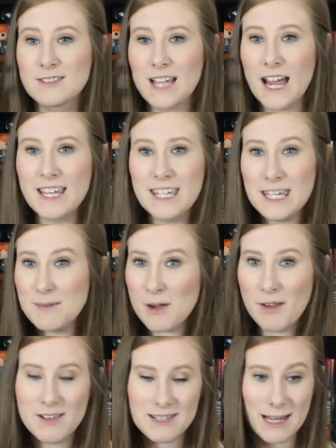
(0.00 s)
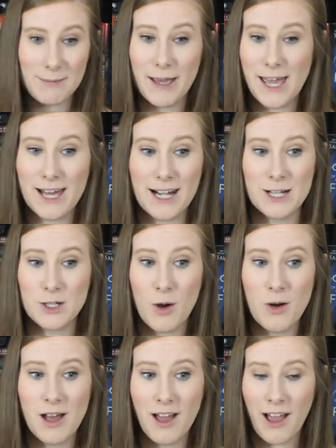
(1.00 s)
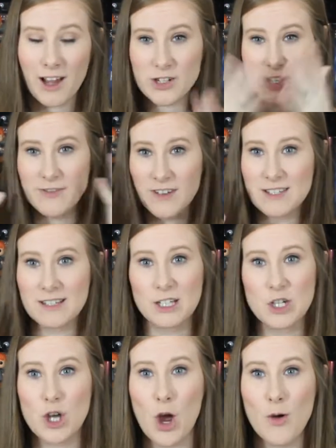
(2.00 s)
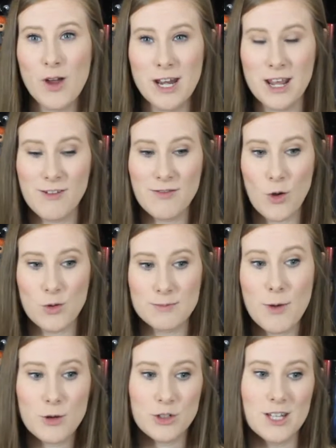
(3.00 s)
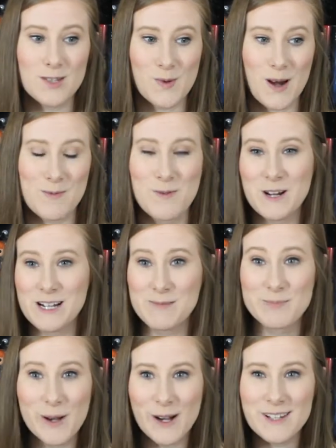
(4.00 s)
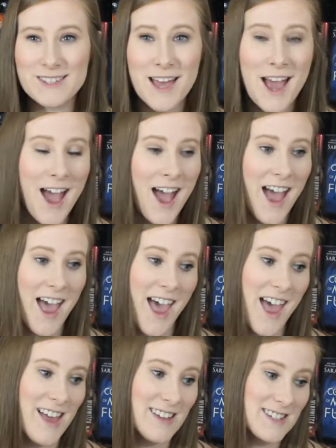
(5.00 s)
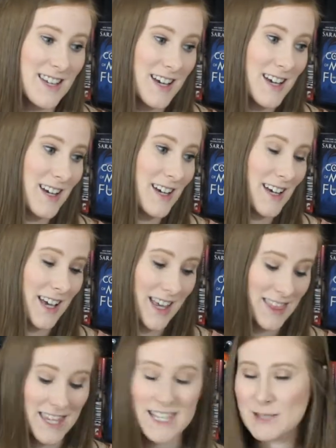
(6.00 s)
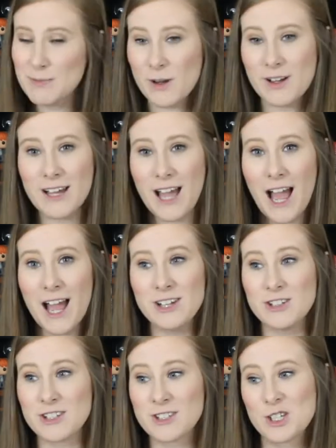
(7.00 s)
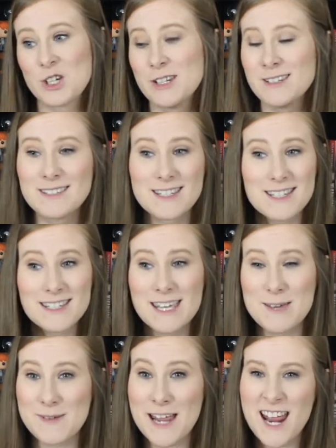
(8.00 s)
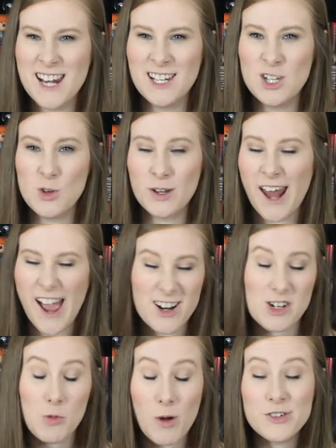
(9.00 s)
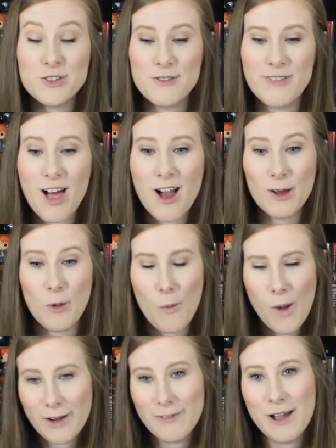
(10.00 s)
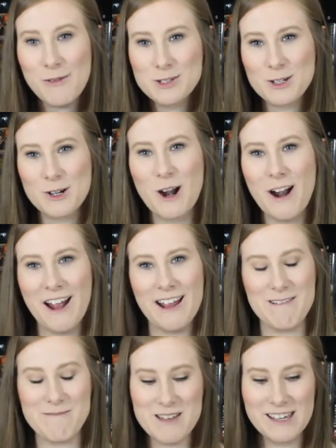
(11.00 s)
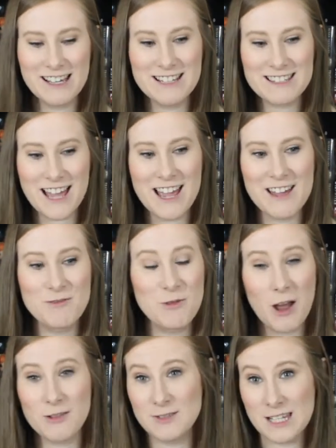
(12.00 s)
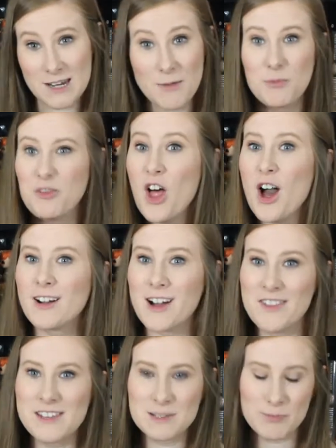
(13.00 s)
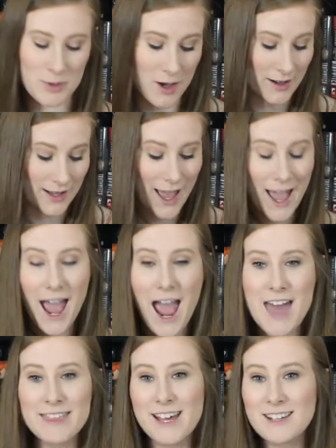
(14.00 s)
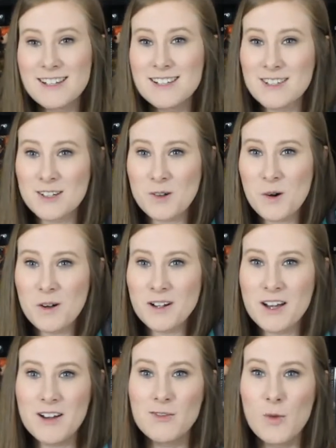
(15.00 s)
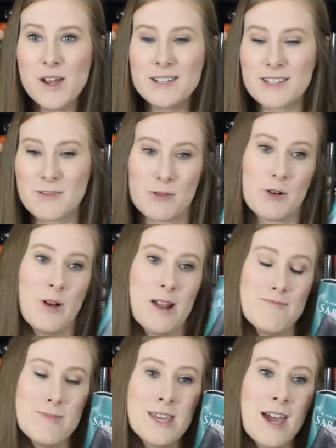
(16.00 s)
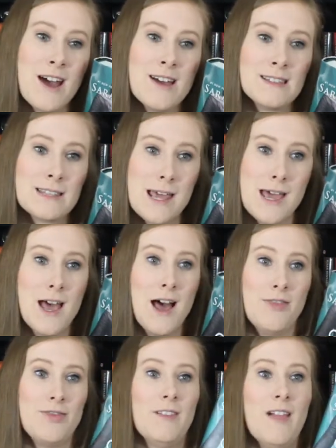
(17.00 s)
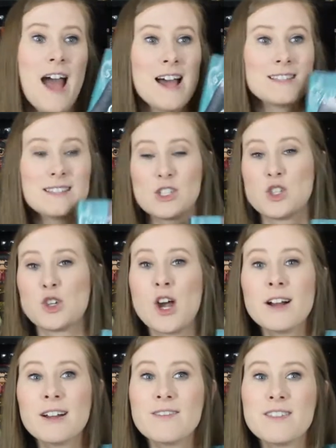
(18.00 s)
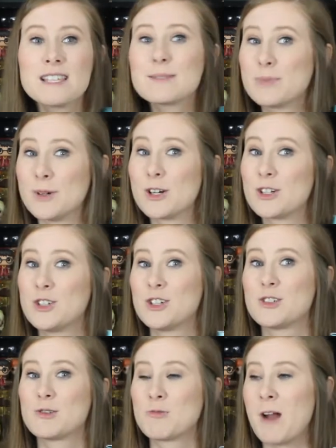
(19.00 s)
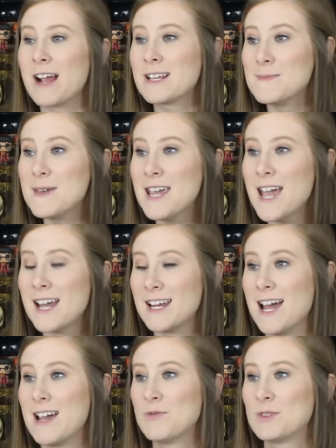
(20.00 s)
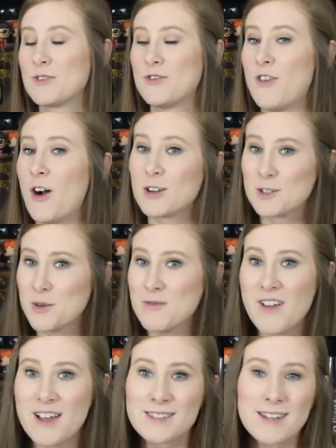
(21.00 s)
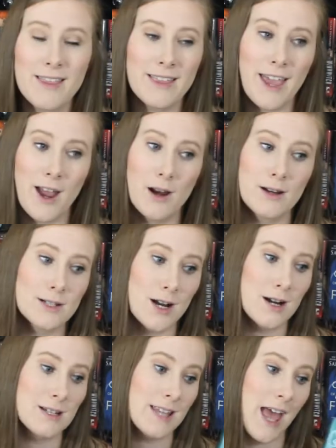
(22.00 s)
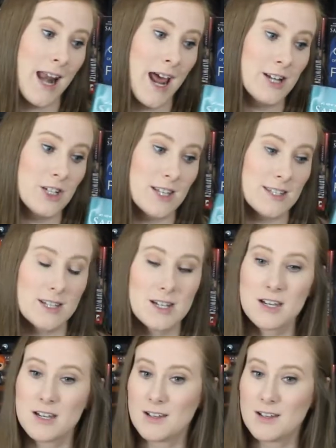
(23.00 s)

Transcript: I keep it all inside my head. I don't actually physically show any of those emotions when I'm reading books. And this book, I just couldn't keep it in, and you could actually watch the vlog where I was crying because I did a vlog on this book, and that is A Court of Wings and Ruin, because the last chunk of this book just wrecked me, and I was far too invested in the characters, and I just